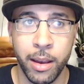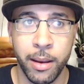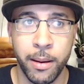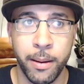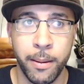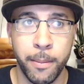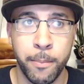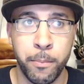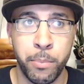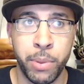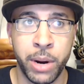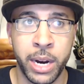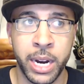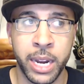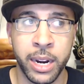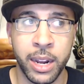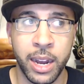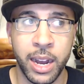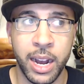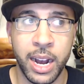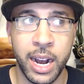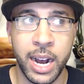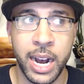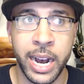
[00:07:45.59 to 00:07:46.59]

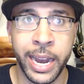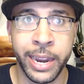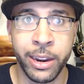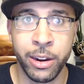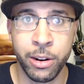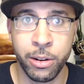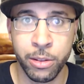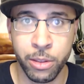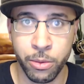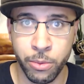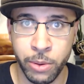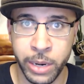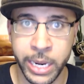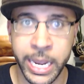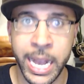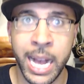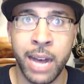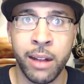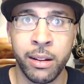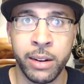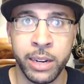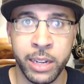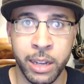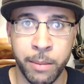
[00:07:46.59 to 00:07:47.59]
But I know the
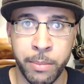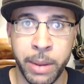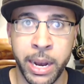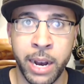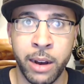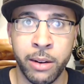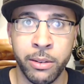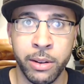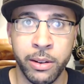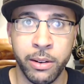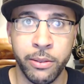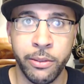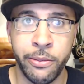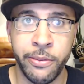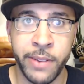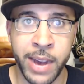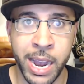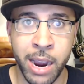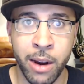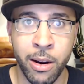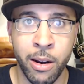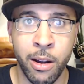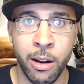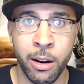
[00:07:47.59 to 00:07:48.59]
reality about
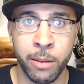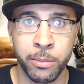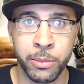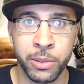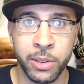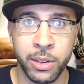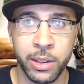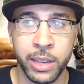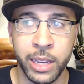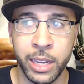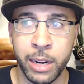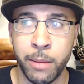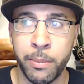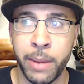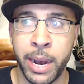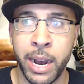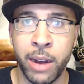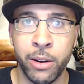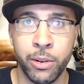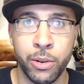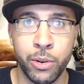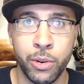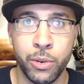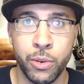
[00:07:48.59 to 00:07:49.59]
firearms and
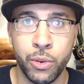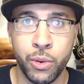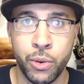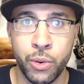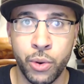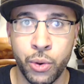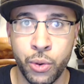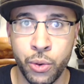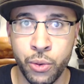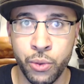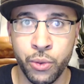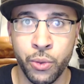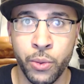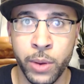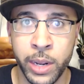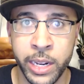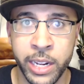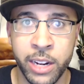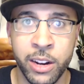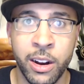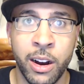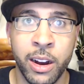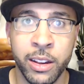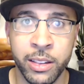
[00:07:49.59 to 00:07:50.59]
about who's really
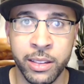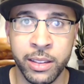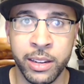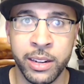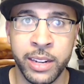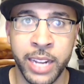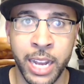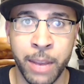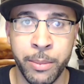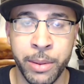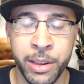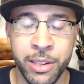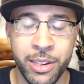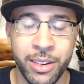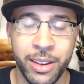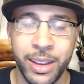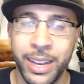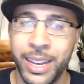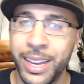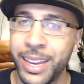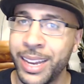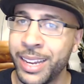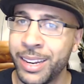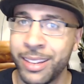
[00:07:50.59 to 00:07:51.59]
causing the damage.
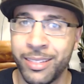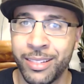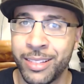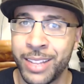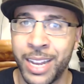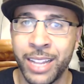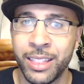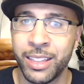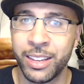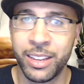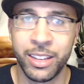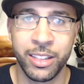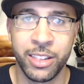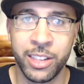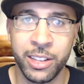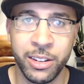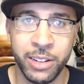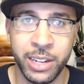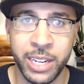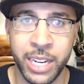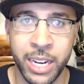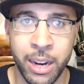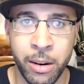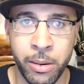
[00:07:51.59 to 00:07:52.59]
And it's not the concealed
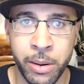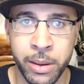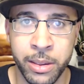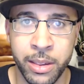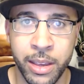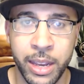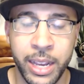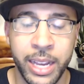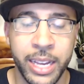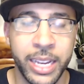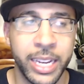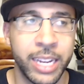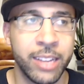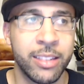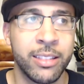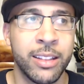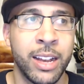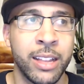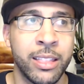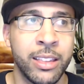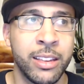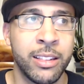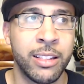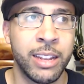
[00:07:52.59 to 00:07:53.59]
carries. It's
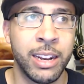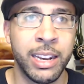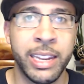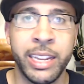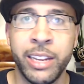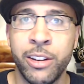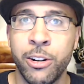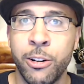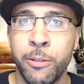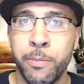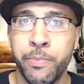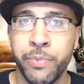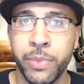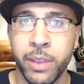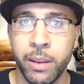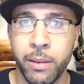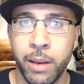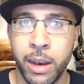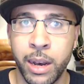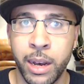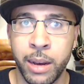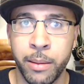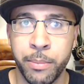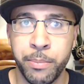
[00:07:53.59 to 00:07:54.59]
not these legal
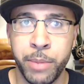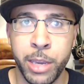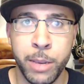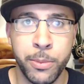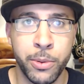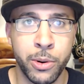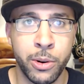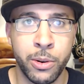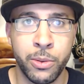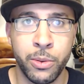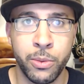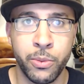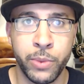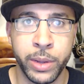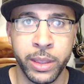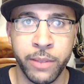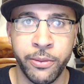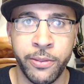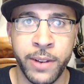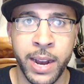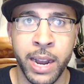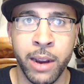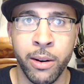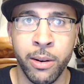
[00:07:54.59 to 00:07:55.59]
people with
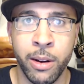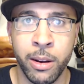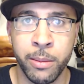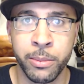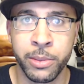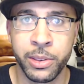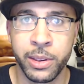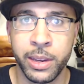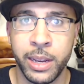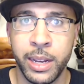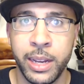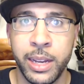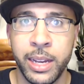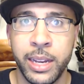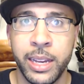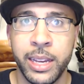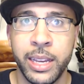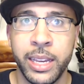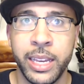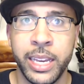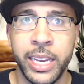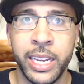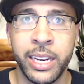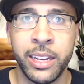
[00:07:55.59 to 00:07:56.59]
firearms.
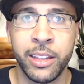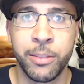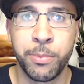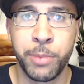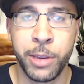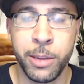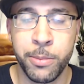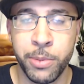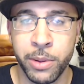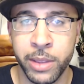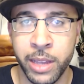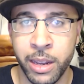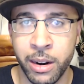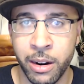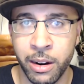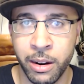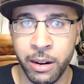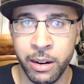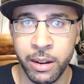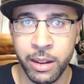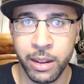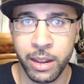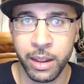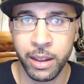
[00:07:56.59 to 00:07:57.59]
It is people that
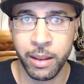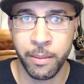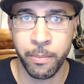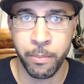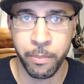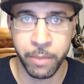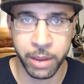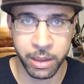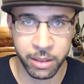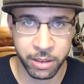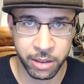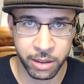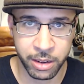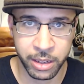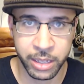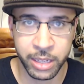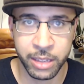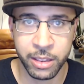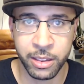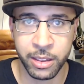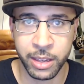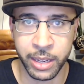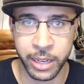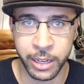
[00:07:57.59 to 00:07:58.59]
are mentally
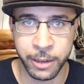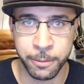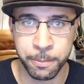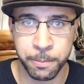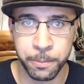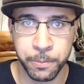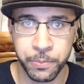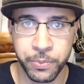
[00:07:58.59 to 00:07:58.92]
insane.